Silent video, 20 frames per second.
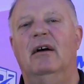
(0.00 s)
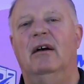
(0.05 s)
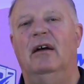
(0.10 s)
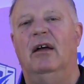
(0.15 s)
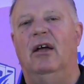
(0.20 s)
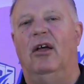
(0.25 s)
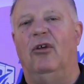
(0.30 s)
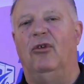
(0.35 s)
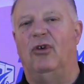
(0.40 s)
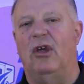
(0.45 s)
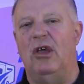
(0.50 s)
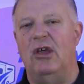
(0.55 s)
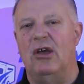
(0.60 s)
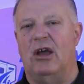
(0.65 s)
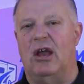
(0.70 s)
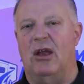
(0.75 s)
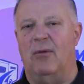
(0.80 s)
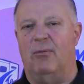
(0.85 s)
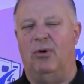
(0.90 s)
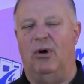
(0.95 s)
So you're
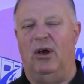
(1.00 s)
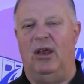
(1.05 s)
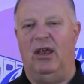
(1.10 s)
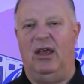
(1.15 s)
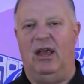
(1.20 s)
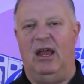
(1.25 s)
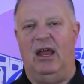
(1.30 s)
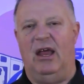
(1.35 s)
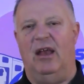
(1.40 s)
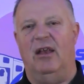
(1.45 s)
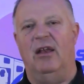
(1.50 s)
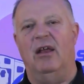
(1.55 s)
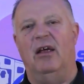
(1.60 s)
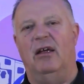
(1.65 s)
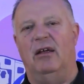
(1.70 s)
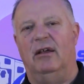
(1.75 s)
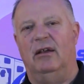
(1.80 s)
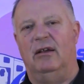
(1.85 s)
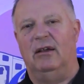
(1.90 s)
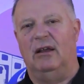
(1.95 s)
going to put it in,
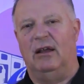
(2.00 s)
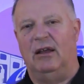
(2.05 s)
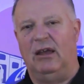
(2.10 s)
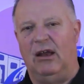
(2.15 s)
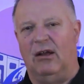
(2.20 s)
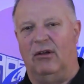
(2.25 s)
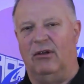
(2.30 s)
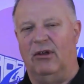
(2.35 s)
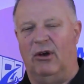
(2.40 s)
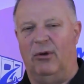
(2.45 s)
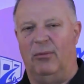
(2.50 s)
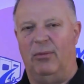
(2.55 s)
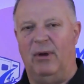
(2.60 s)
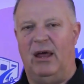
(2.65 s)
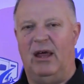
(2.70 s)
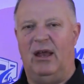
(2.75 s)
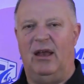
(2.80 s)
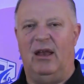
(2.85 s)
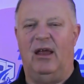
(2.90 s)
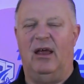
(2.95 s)
a little
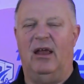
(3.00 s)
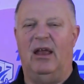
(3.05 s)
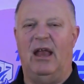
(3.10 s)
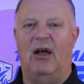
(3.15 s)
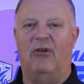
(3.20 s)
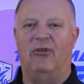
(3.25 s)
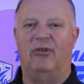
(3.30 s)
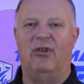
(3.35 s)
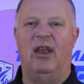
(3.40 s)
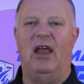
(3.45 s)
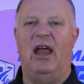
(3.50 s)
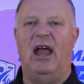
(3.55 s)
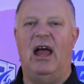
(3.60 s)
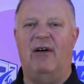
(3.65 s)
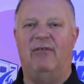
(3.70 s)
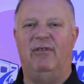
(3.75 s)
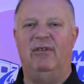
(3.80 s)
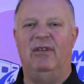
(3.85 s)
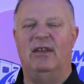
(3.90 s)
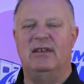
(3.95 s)
bit, 1.5
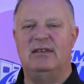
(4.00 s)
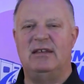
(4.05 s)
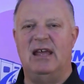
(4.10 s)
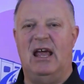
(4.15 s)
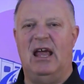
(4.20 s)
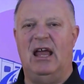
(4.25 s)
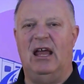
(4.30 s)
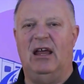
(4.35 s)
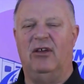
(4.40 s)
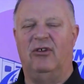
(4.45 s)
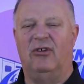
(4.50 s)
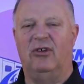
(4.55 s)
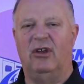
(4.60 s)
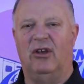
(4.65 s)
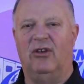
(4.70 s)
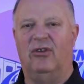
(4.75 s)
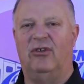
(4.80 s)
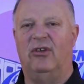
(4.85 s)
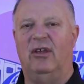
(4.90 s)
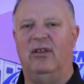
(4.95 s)
ounces in the tank. It's going
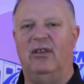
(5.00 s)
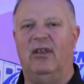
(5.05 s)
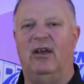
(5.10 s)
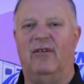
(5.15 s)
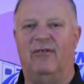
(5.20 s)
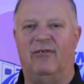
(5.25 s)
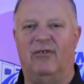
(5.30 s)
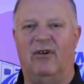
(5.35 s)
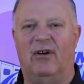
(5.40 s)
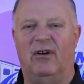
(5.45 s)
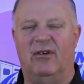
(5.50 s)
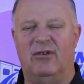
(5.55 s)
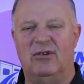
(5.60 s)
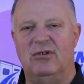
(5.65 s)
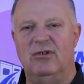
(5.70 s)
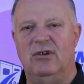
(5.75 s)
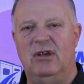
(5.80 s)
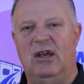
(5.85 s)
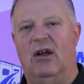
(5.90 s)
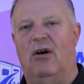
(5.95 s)
to sit in there for,
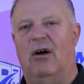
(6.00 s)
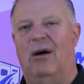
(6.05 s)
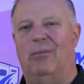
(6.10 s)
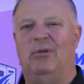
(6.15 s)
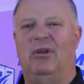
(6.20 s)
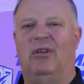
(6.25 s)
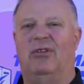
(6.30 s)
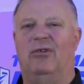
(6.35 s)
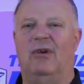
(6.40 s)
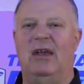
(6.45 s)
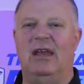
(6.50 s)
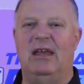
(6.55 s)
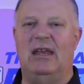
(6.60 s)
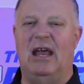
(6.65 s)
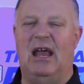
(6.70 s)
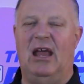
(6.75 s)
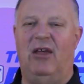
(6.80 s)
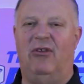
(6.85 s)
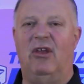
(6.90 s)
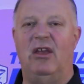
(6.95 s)
up to 3
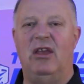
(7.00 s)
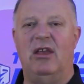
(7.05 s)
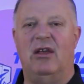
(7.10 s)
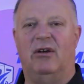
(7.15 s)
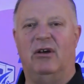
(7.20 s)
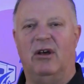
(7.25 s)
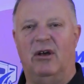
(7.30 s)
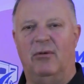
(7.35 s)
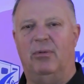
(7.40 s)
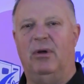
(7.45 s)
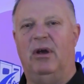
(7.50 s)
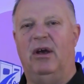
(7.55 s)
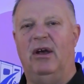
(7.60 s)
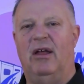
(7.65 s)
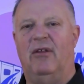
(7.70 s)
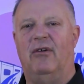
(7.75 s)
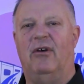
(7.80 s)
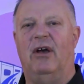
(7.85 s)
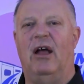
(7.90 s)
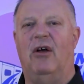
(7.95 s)
days, and you're going to put
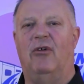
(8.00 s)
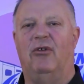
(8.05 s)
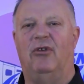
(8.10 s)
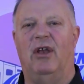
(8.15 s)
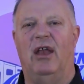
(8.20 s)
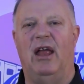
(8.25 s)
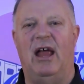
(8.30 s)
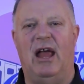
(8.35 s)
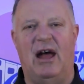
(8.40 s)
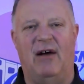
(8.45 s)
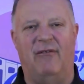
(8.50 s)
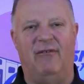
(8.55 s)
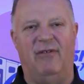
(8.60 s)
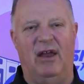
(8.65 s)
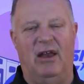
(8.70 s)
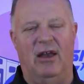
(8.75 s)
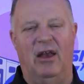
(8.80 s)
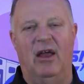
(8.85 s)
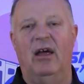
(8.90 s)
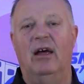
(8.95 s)
another 1.5 ounces
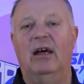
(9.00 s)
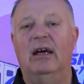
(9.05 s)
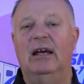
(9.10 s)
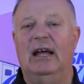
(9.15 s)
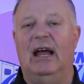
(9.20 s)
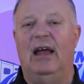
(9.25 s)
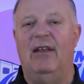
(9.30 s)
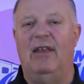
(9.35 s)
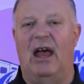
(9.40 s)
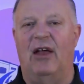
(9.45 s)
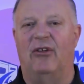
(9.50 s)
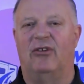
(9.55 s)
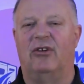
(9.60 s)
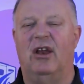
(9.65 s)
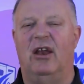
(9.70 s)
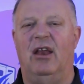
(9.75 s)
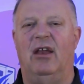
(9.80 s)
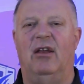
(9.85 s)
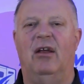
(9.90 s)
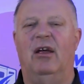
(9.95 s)
in. And that's
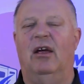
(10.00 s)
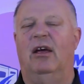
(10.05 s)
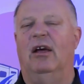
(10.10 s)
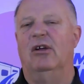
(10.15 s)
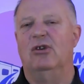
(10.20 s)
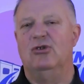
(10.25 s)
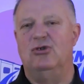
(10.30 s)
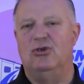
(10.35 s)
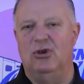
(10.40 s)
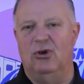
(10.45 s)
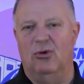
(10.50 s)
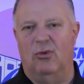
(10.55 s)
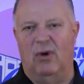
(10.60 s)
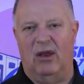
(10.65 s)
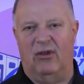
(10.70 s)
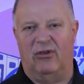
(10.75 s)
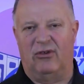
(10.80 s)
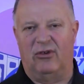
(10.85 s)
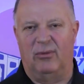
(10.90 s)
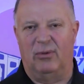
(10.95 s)
going to do what
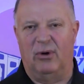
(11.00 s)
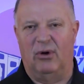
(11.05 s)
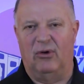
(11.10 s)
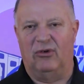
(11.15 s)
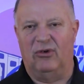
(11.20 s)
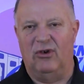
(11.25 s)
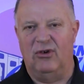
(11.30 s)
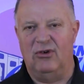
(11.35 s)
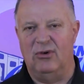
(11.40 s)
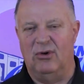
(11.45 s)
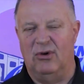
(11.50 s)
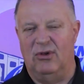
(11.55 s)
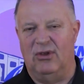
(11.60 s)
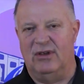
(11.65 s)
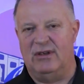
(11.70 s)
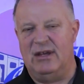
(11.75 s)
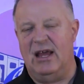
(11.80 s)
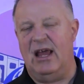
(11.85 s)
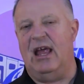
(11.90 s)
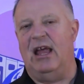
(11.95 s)
it's supposed to do in the
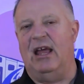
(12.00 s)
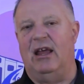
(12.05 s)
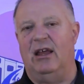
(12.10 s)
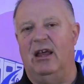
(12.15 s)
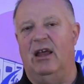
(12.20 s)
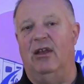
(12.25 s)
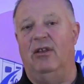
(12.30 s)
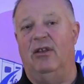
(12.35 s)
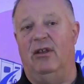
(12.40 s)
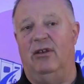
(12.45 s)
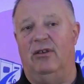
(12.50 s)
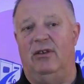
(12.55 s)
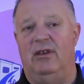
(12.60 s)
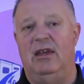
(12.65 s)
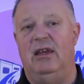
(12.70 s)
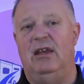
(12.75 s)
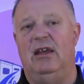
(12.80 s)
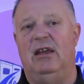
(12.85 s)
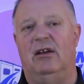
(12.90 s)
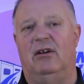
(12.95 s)
tank. And the
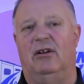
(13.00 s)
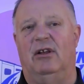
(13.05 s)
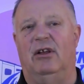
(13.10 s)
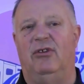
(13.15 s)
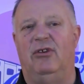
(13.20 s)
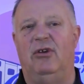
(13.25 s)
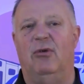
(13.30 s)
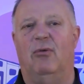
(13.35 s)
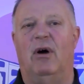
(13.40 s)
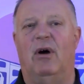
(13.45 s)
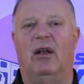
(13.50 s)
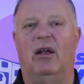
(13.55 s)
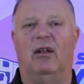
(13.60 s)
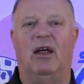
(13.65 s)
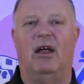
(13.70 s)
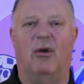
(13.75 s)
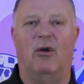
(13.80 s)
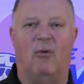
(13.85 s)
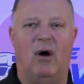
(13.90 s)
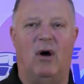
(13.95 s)
deal is you want a
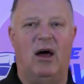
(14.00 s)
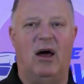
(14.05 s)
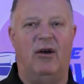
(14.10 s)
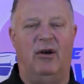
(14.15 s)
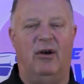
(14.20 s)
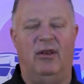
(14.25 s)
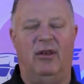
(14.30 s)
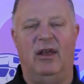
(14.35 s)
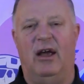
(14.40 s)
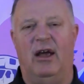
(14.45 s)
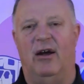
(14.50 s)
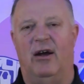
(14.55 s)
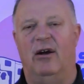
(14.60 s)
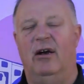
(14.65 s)
lot of water in there.